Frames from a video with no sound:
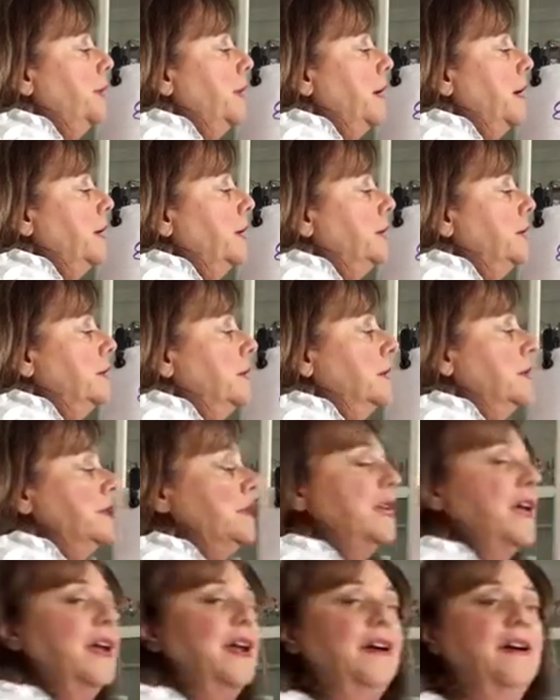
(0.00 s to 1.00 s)
and a
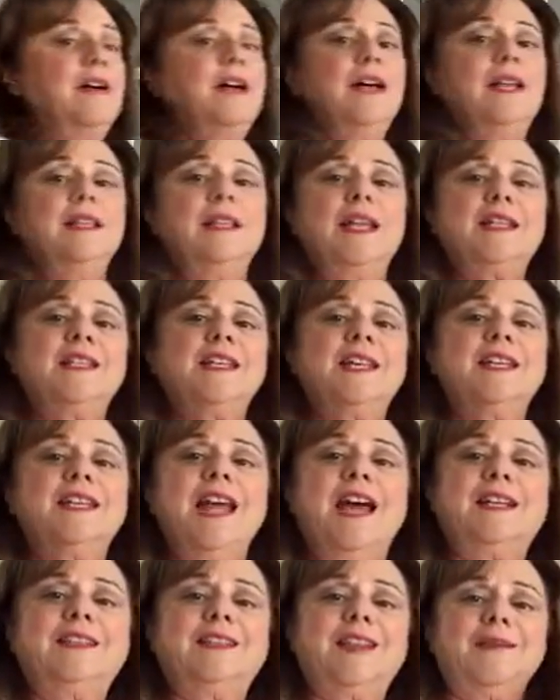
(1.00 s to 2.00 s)
tail. Let's
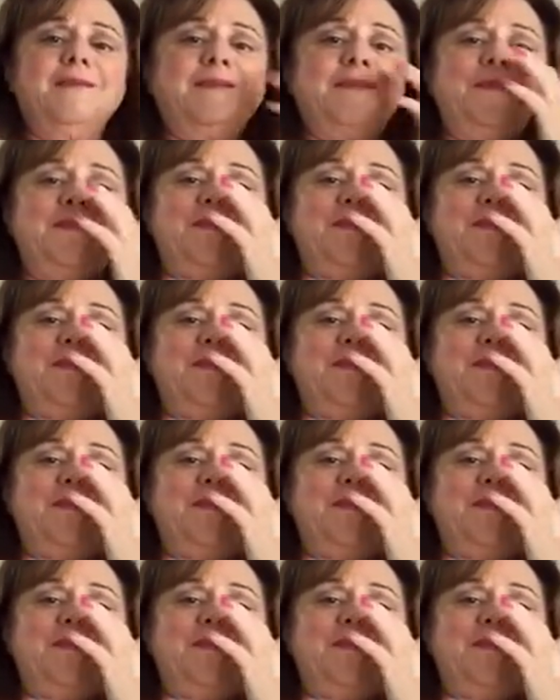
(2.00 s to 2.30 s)
connect them.